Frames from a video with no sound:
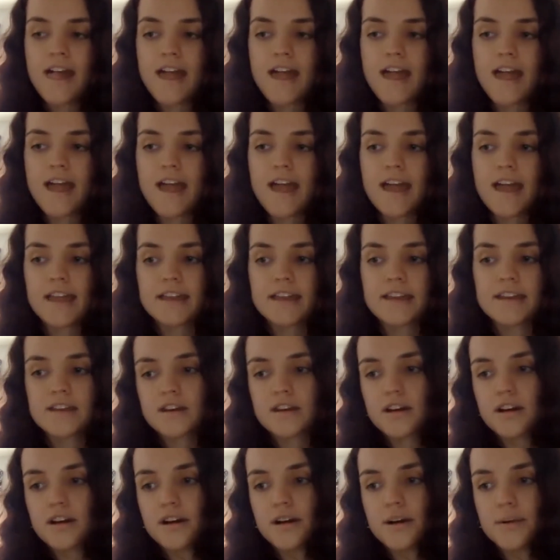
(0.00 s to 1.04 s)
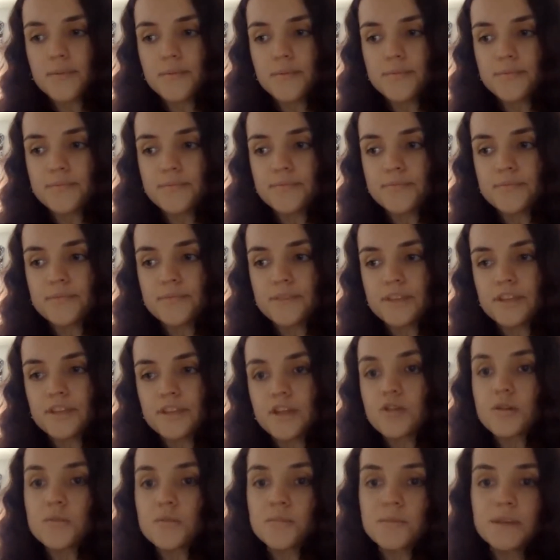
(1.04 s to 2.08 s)
And the
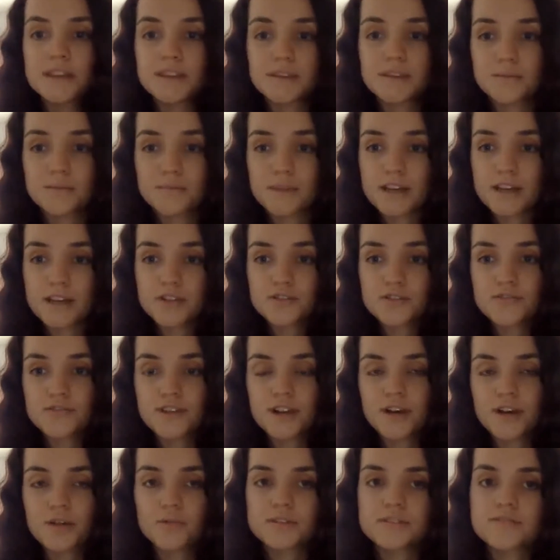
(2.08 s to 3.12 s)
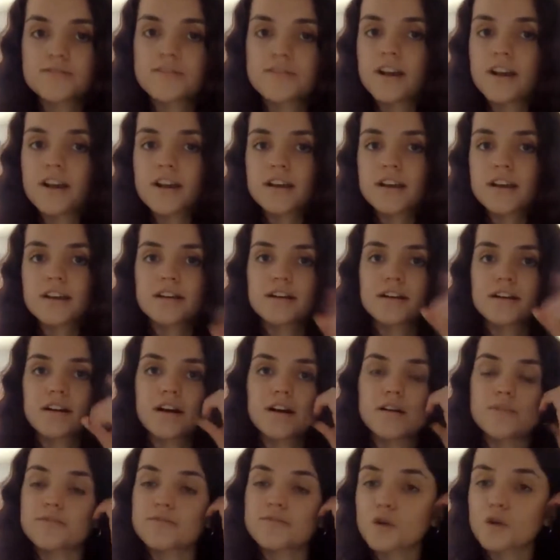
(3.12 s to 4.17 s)
Meet the Majors Fair was very
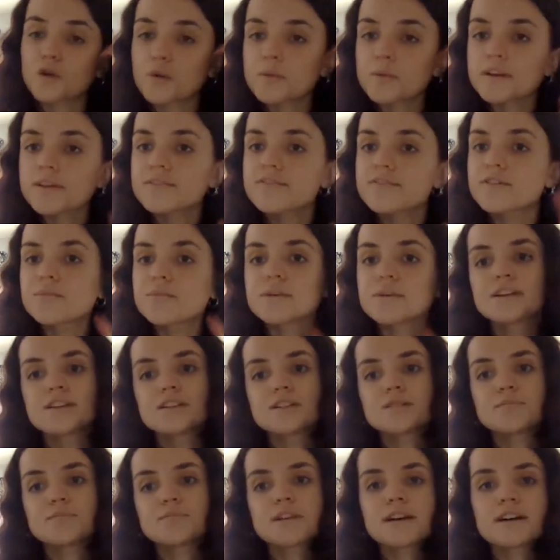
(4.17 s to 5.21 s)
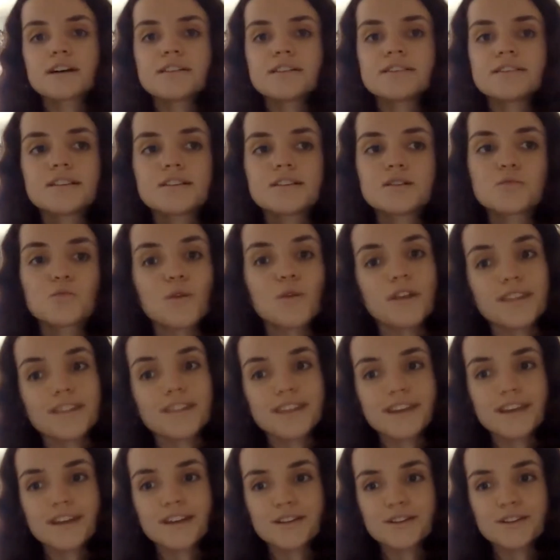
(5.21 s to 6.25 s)
informative for me just because it's one
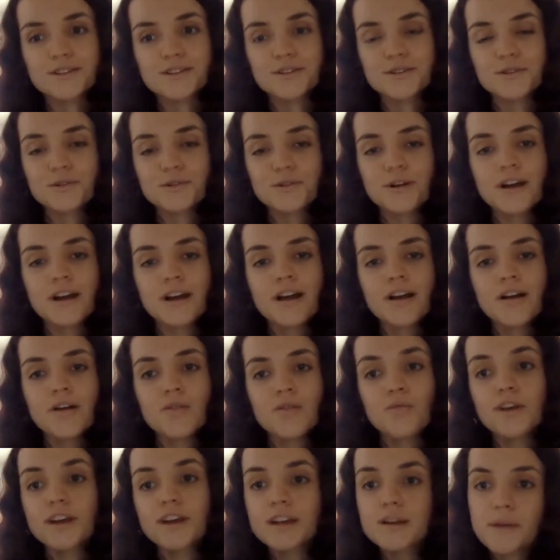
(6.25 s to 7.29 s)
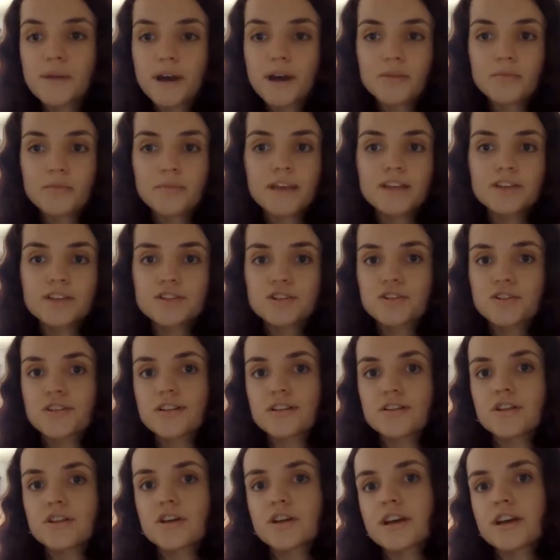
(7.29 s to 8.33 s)
thing to read about a major and
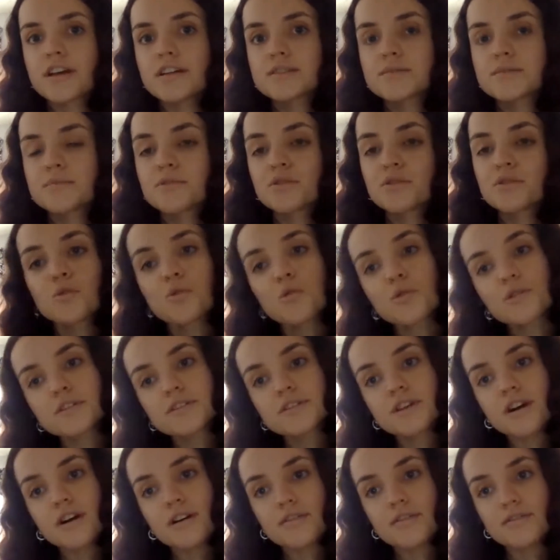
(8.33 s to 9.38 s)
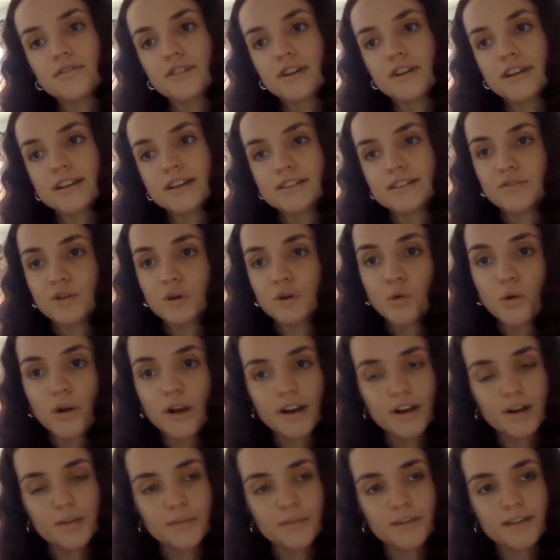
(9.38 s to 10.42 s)
look at some of the course offerings and
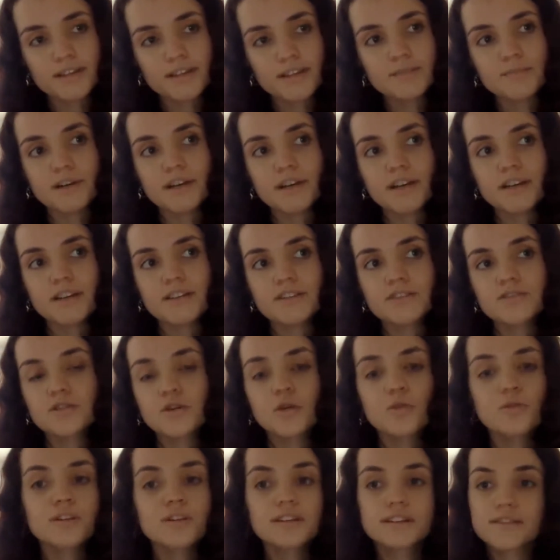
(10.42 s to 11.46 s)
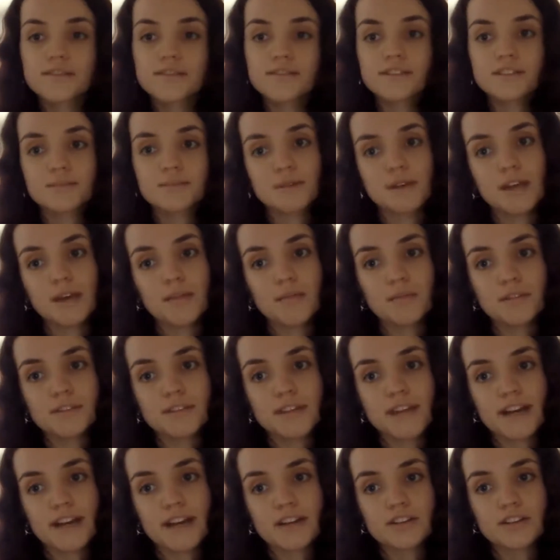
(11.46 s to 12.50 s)
requirements, but it's totally different to be able to
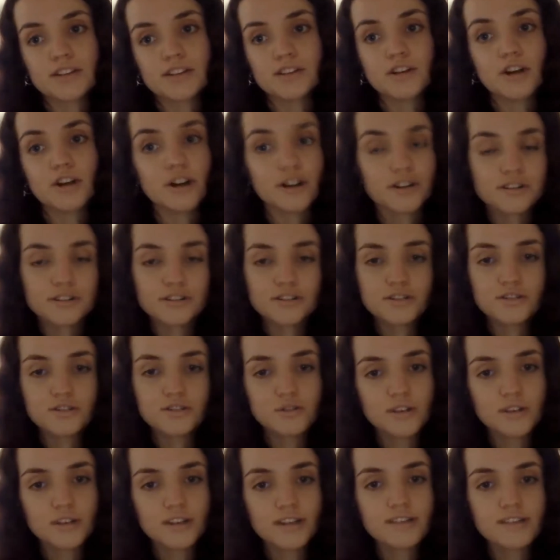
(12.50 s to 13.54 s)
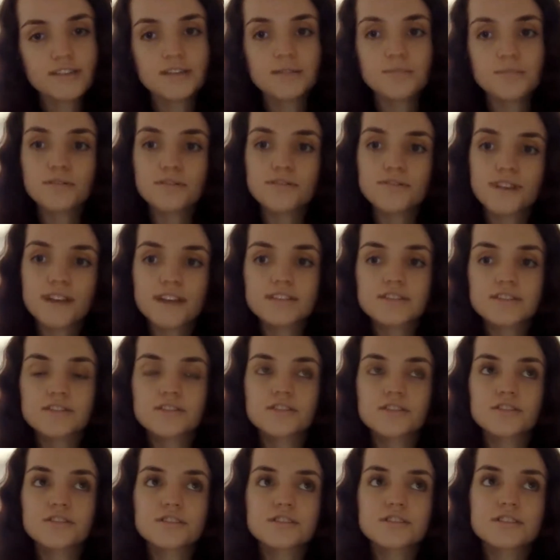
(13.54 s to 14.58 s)
actually talk to students and
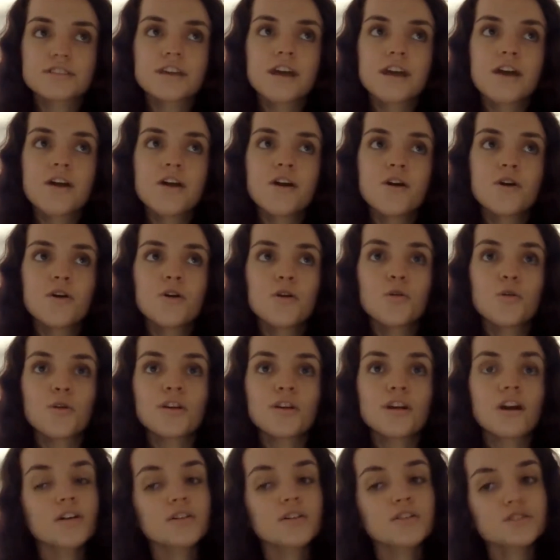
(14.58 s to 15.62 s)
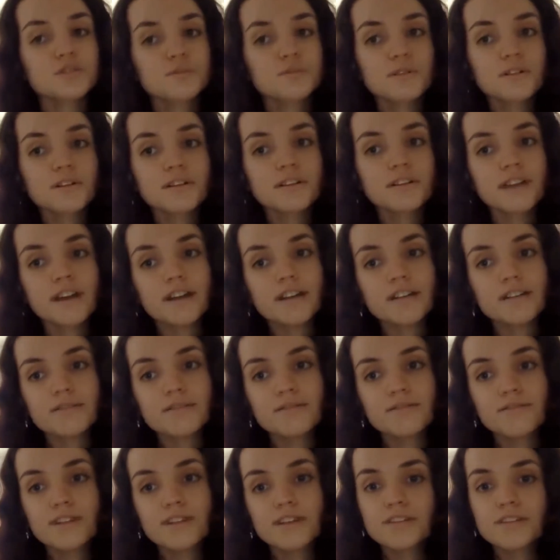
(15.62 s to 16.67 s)
professors who are knowledgeable in that
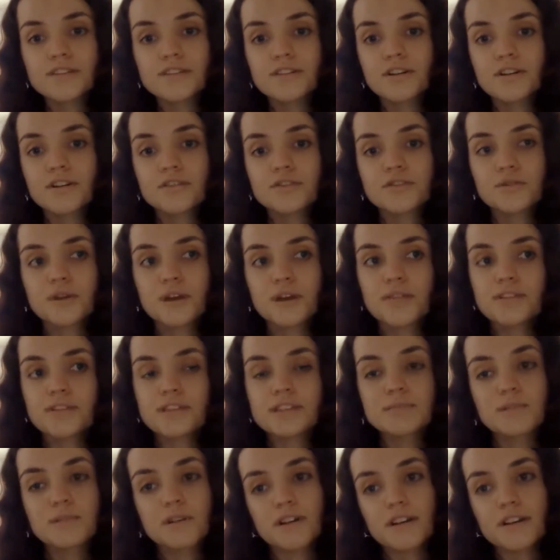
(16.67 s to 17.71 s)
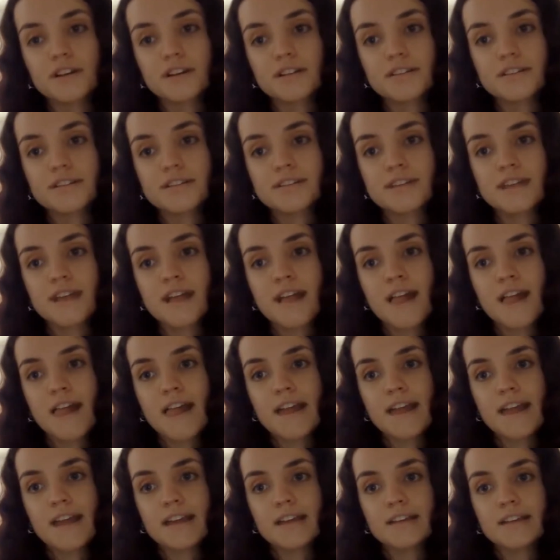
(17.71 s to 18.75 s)
field and also have experience
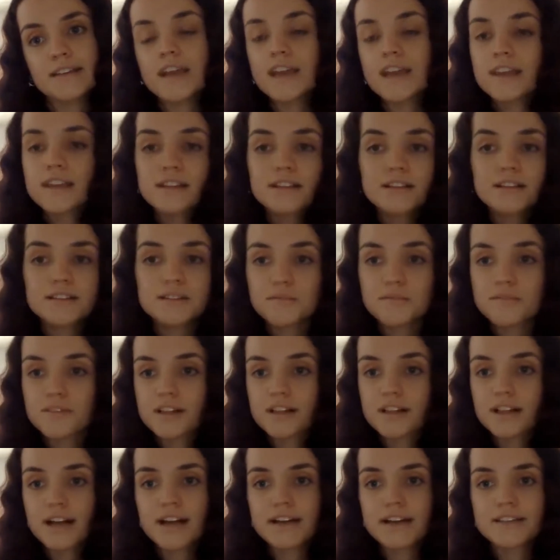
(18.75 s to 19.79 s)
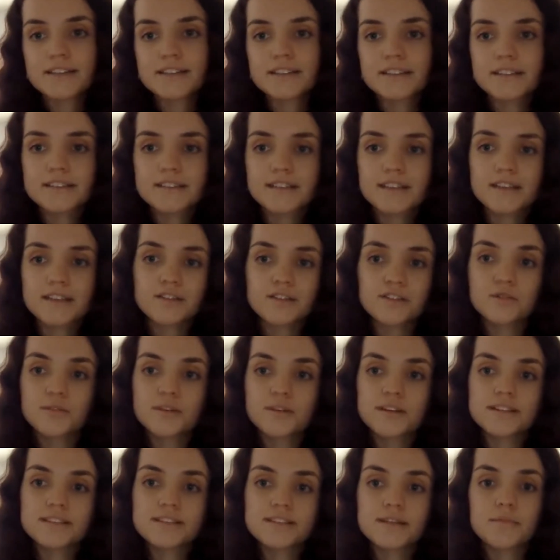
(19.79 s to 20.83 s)
in taking some of the classes and
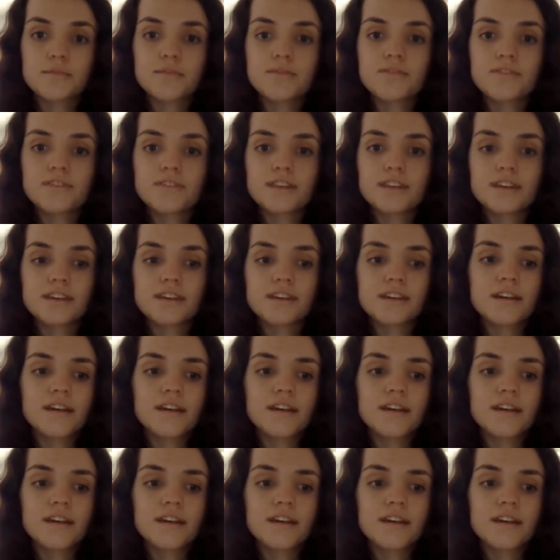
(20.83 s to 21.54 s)
doing some of the